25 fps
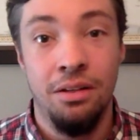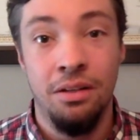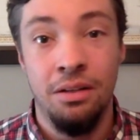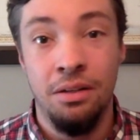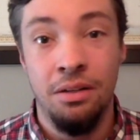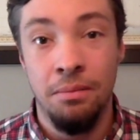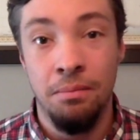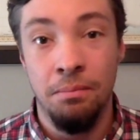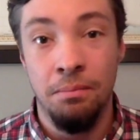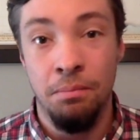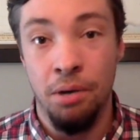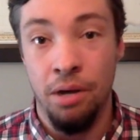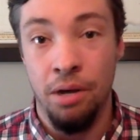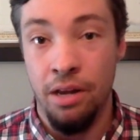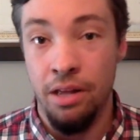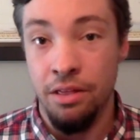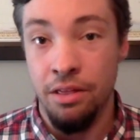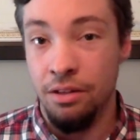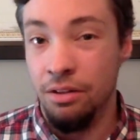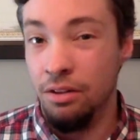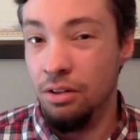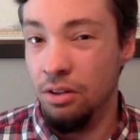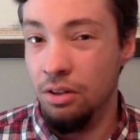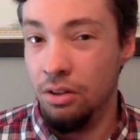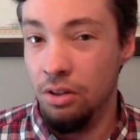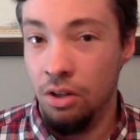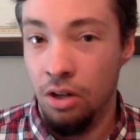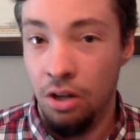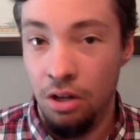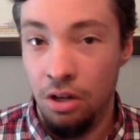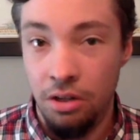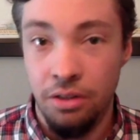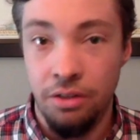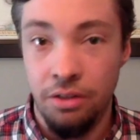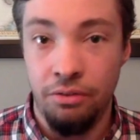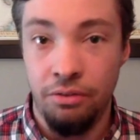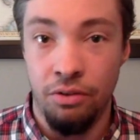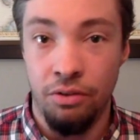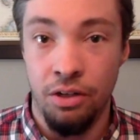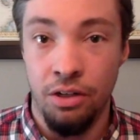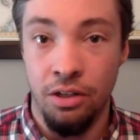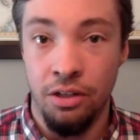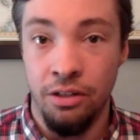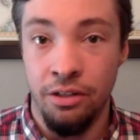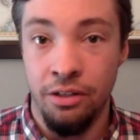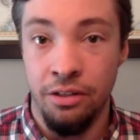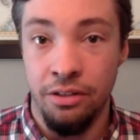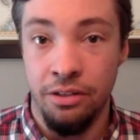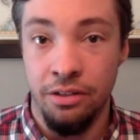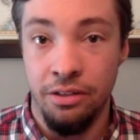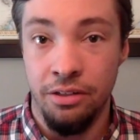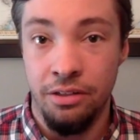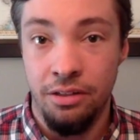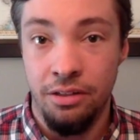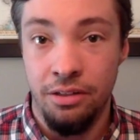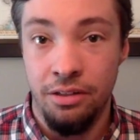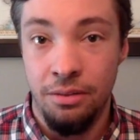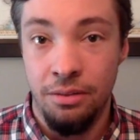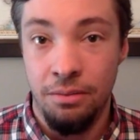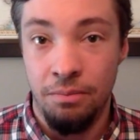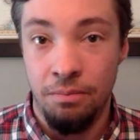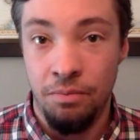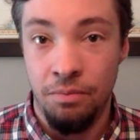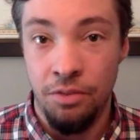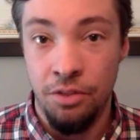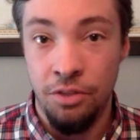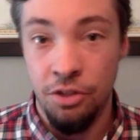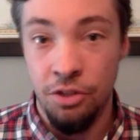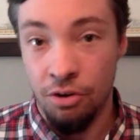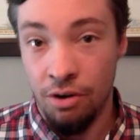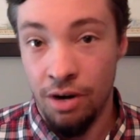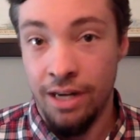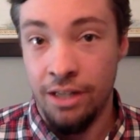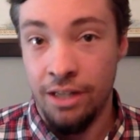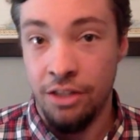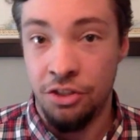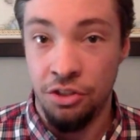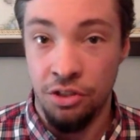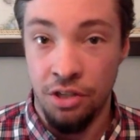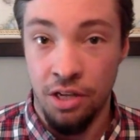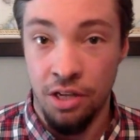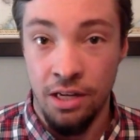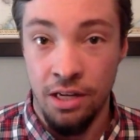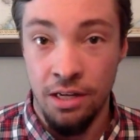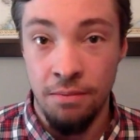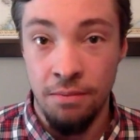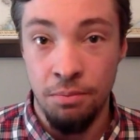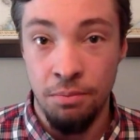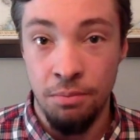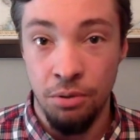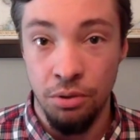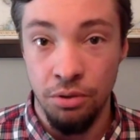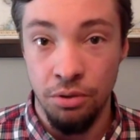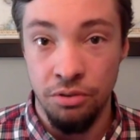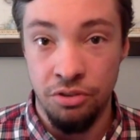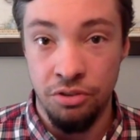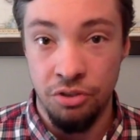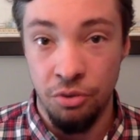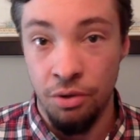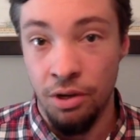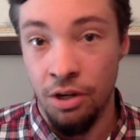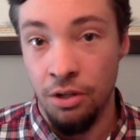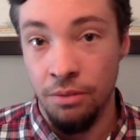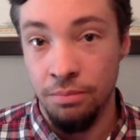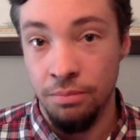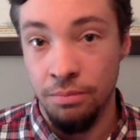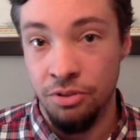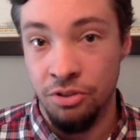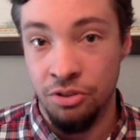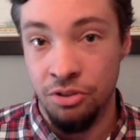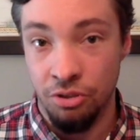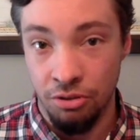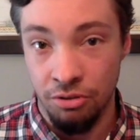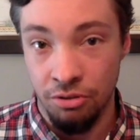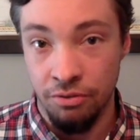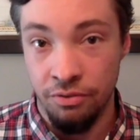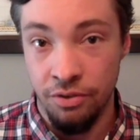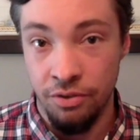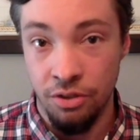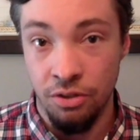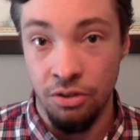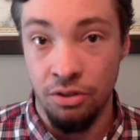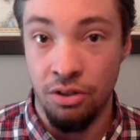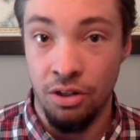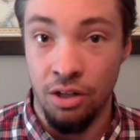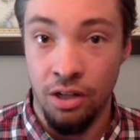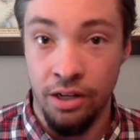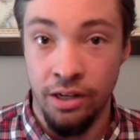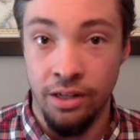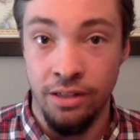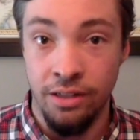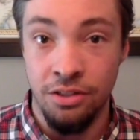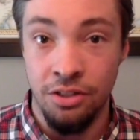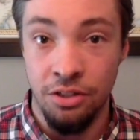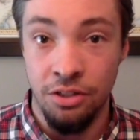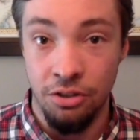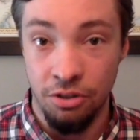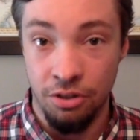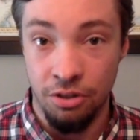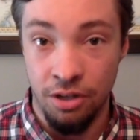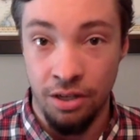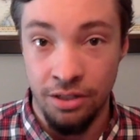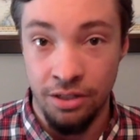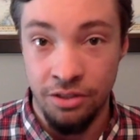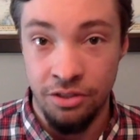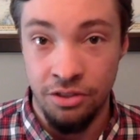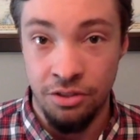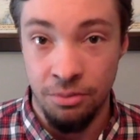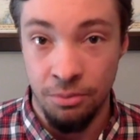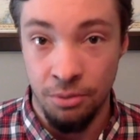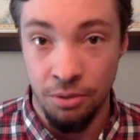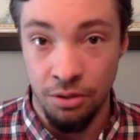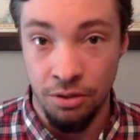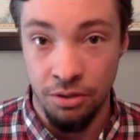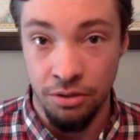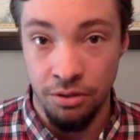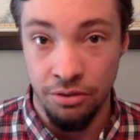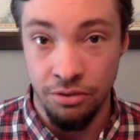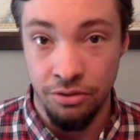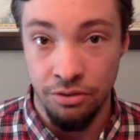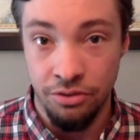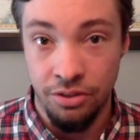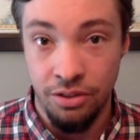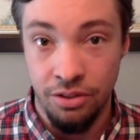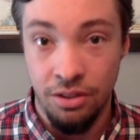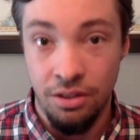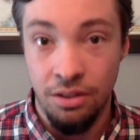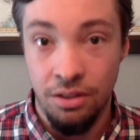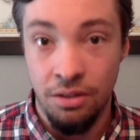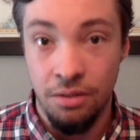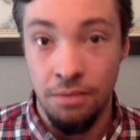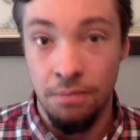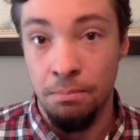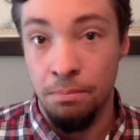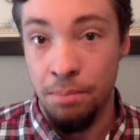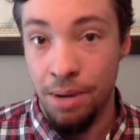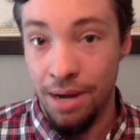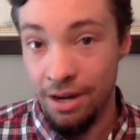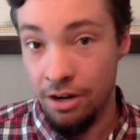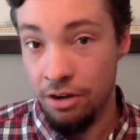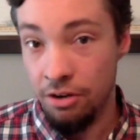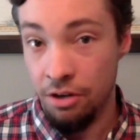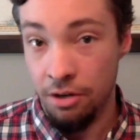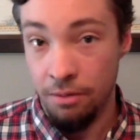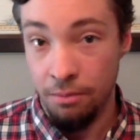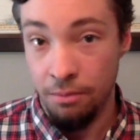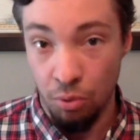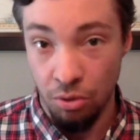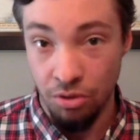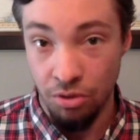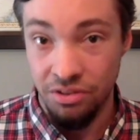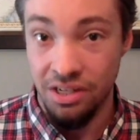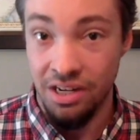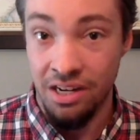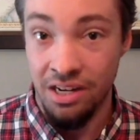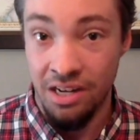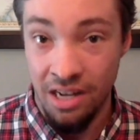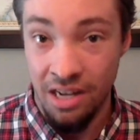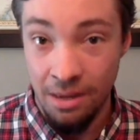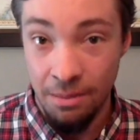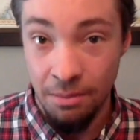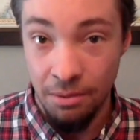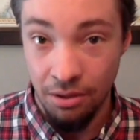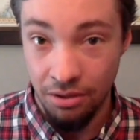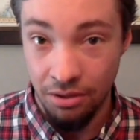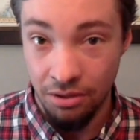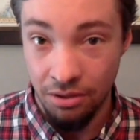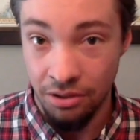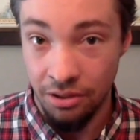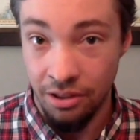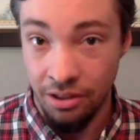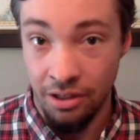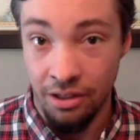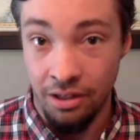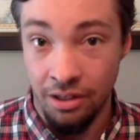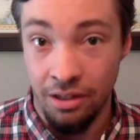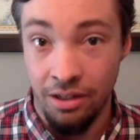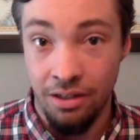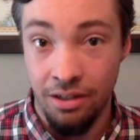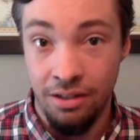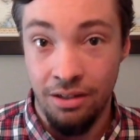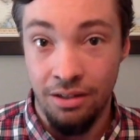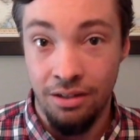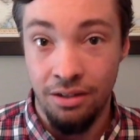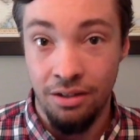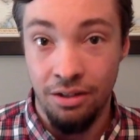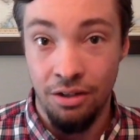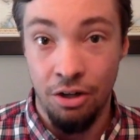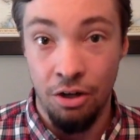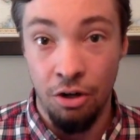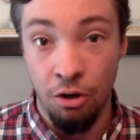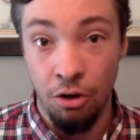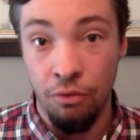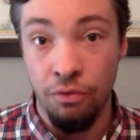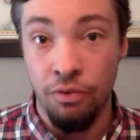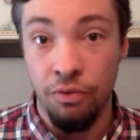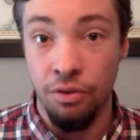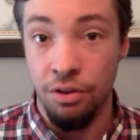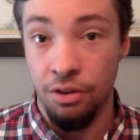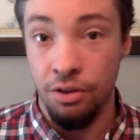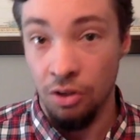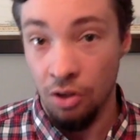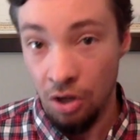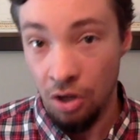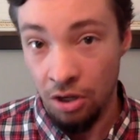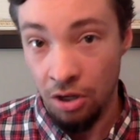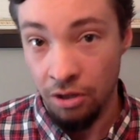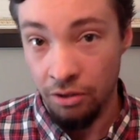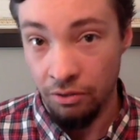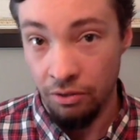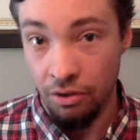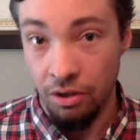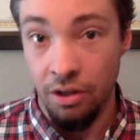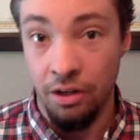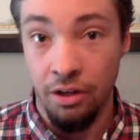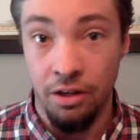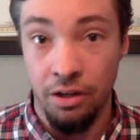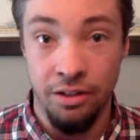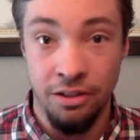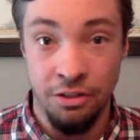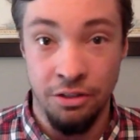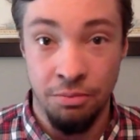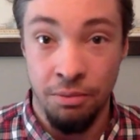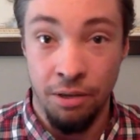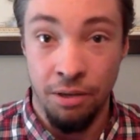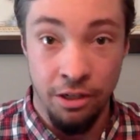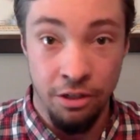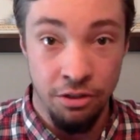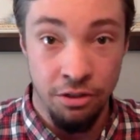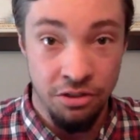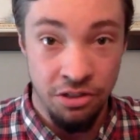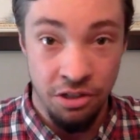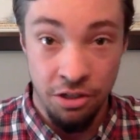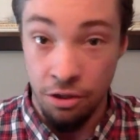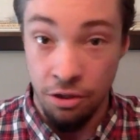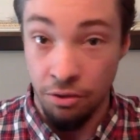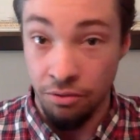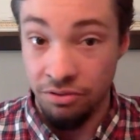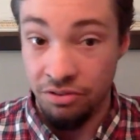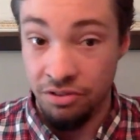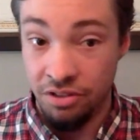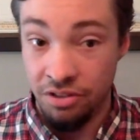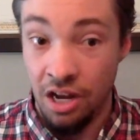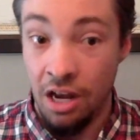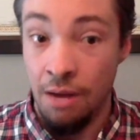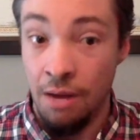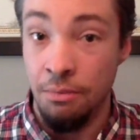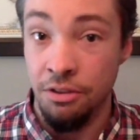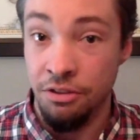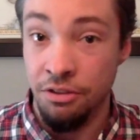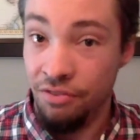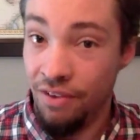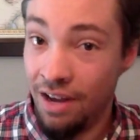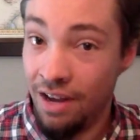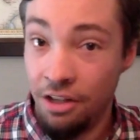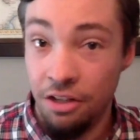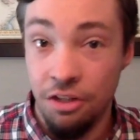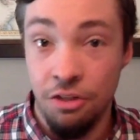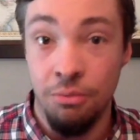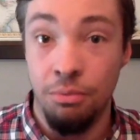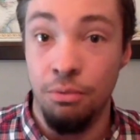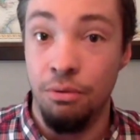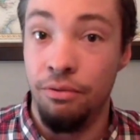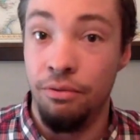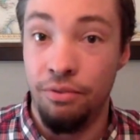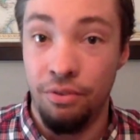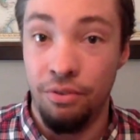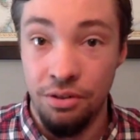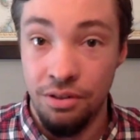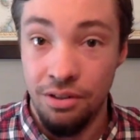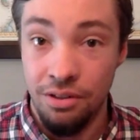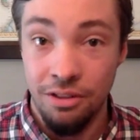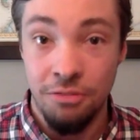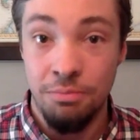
But in the long run, you're actually able to help serve your clients and your customers better and more dynamically over the long run. It's like you said, time is valuable for these people.